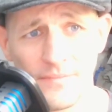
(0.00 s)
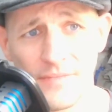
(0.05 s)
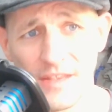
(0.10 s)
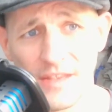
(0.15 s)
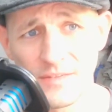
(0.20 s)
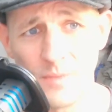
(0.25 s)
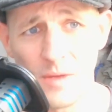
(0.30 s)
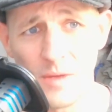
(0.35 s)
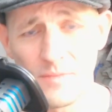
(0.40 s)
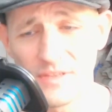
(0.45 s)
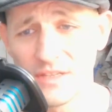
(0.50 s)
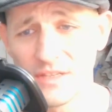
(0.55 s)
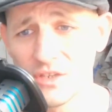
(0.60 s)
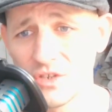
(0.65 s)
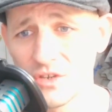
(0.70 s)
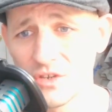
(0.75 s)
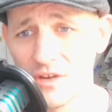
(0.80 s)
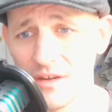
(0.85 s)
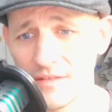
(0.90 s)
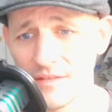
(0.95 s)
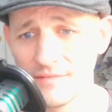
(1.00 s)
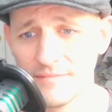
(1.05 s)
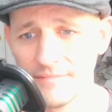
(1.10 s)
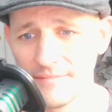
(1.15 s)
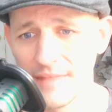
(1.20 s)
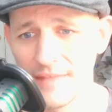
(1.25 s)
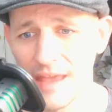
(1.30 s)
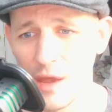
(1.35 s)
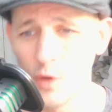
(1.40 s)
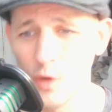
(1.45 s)
that's my position on
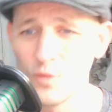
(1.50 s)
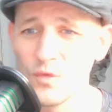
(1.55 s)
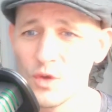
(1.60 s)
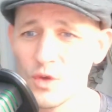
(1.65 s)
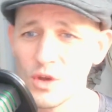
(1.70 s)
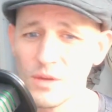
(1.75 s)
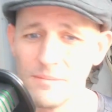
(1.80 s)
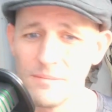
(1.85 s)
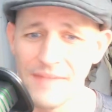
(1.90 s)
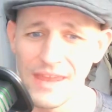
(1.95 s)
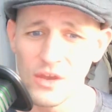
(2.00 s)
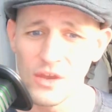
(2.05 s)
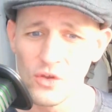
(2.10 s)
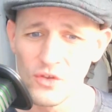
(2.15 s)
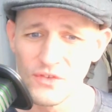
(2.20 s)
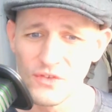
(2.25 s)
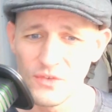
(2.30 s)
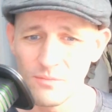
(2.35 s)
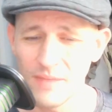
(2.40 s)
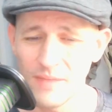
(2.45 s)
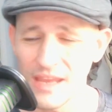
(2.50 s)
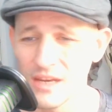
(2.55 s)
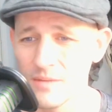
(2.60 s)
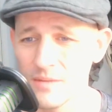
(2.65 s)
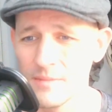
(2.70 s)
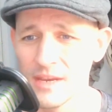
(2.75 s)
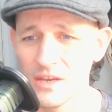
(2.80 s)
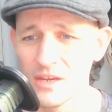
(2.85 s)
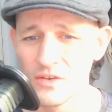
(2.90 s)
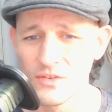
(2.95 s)
alpha males, beta
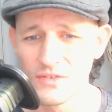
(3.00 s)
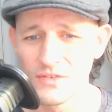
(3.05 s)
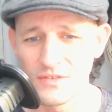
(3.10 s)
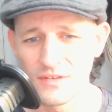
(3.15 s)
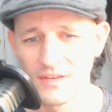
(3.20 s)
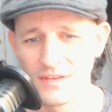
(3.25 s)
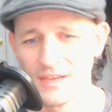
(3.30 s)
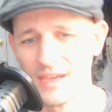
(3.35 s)
males.